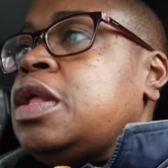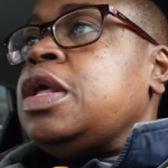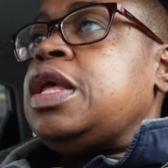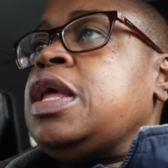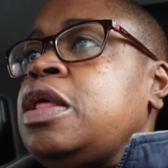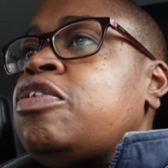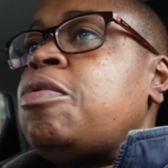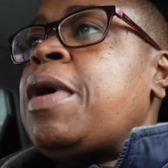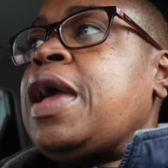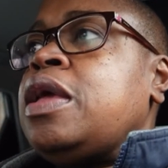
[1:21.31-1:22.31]
The kiddies are
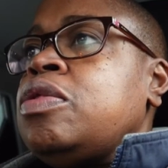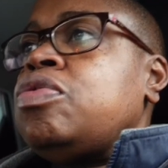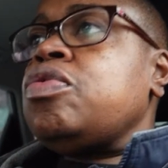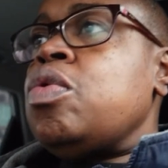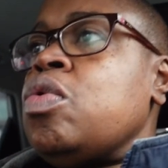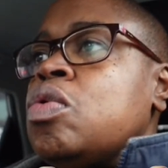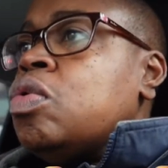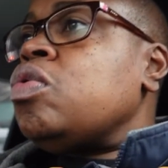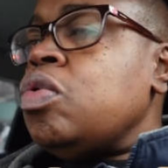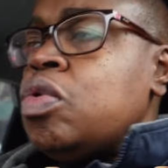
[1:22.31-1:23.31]
back in
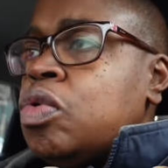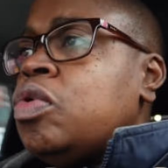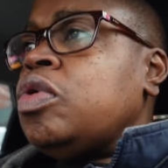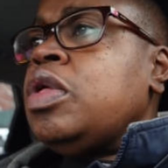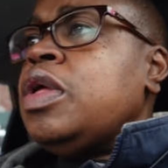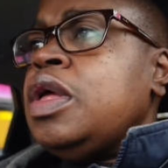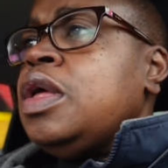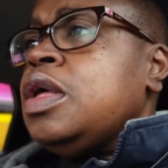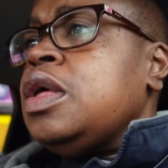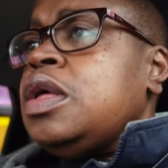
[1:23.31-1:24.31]
school.
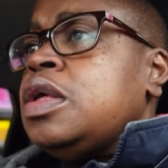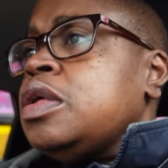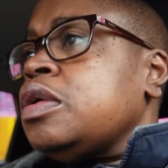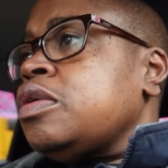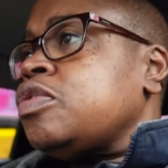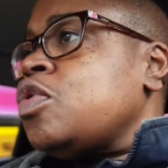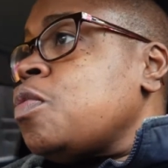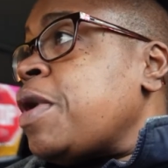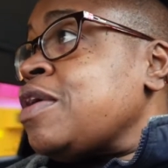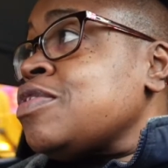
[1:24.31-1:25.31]
School
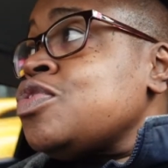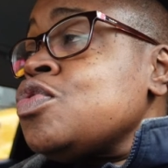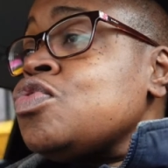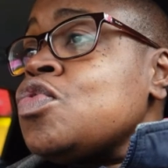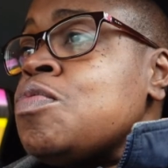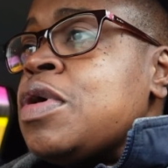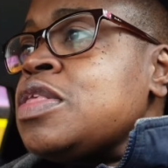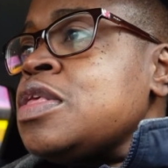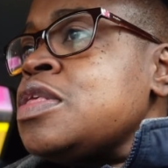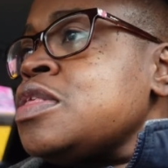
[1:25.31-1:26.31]
passing two school
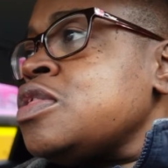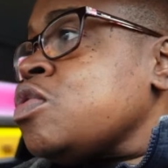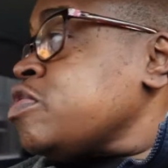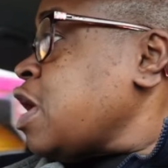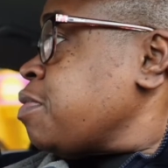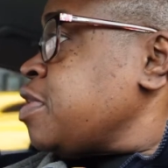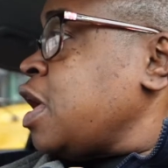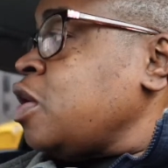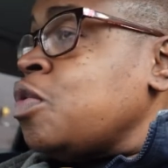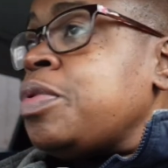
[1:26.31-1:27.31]
buses, no stop
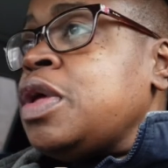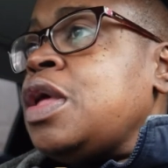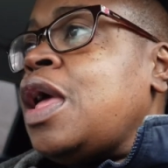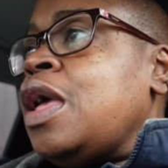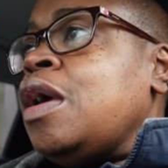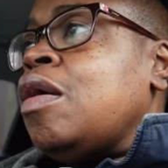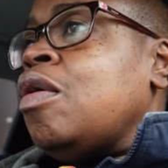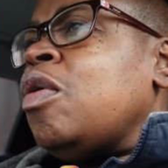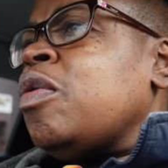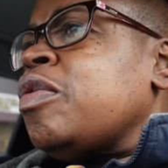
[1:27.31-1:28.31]
sign over at
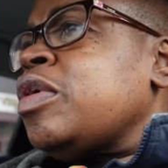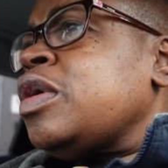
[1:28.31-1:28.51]
AM.